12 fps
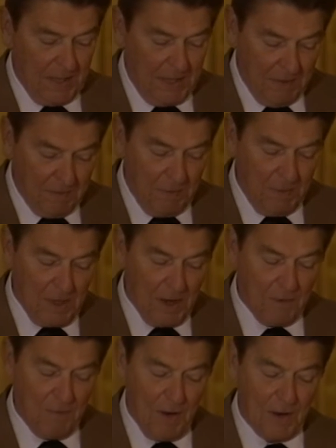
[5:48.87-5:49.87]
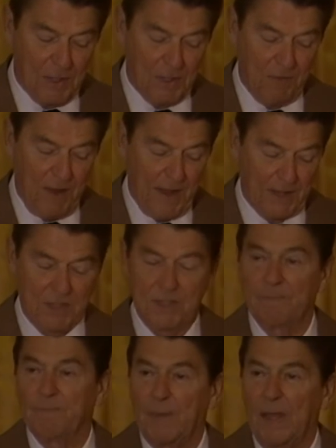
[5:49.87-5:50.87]
give them the unvarnished
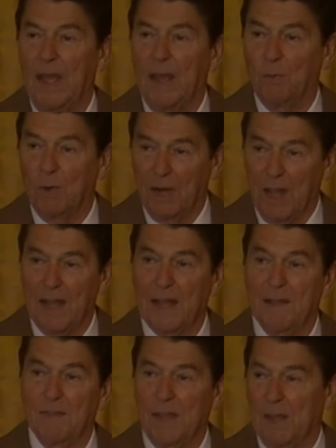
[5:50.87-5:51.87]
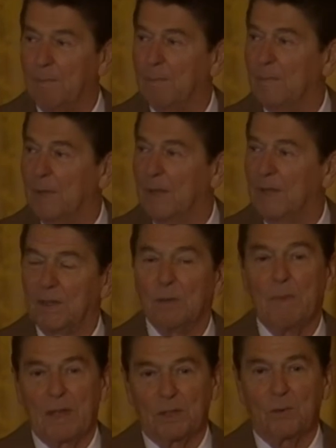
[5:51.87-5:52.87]
facts, and rely on them to
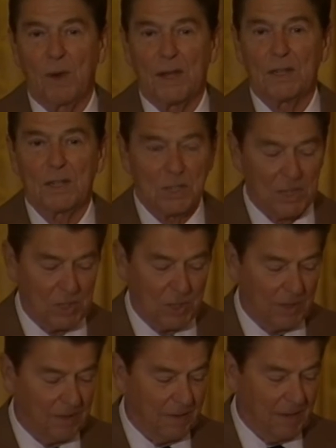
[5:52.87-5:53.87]
make the right decision.